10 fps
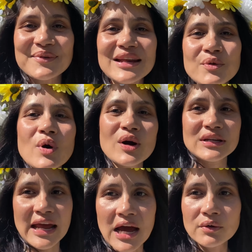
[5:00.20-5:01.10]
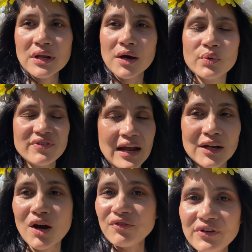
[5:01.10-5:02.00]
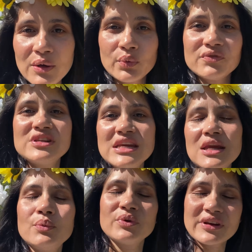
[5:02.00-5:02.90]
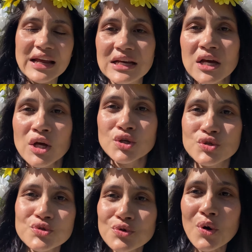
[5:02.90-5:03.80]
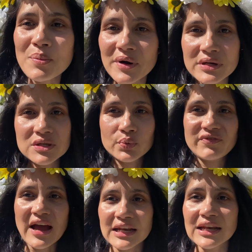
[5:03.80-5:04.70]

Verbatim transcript: we're going to walk down. Uh, we've had coffee, we've tea, we've had strawberries, we've had